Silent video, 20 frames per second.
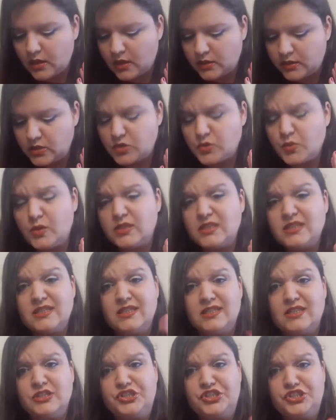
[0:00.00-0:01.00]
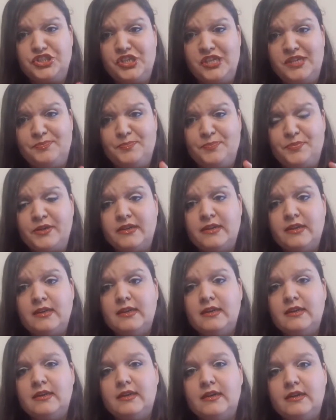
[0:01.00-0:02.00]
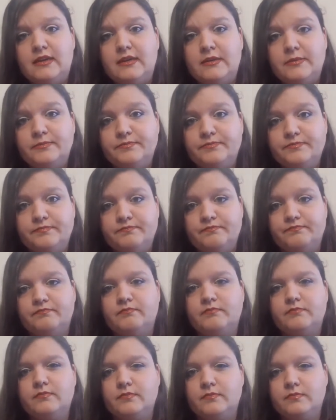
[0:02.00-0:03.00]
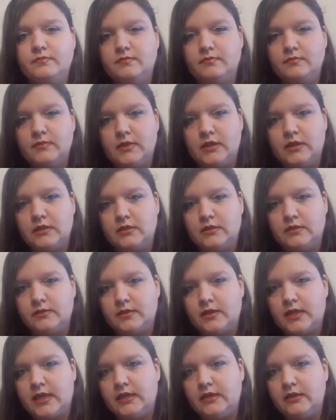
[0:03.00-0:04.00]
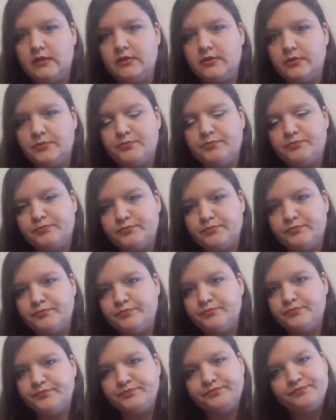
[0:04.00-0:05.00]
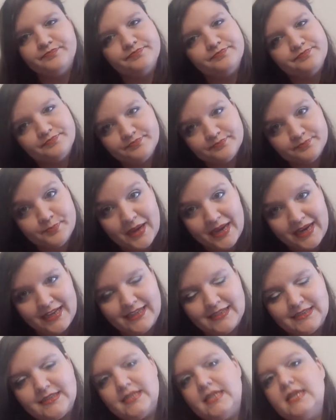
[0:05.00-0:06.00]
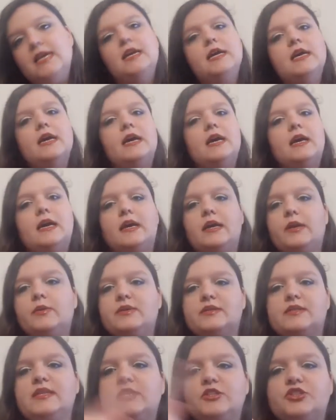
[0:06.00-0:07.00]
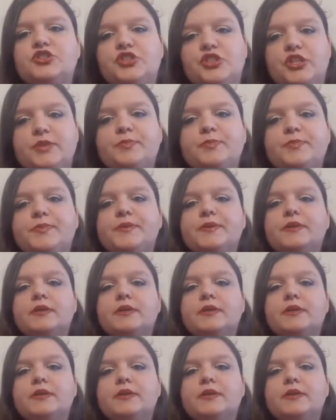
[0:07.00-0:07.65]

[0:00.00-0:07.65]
This was the sheep kind of palette. It was in a sheep